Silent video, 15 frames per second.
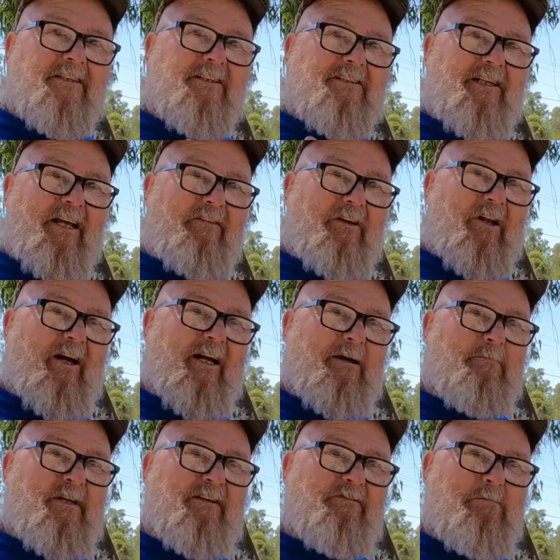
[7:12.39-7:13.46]
So if you like a
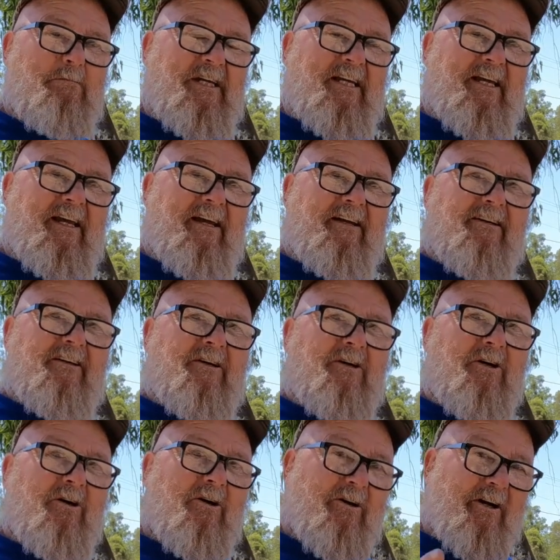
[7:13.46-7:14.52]
bit of a beer,
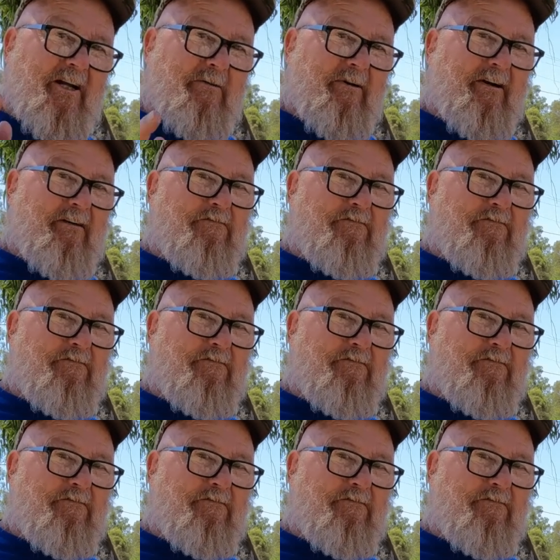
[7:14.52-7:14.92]
or you want to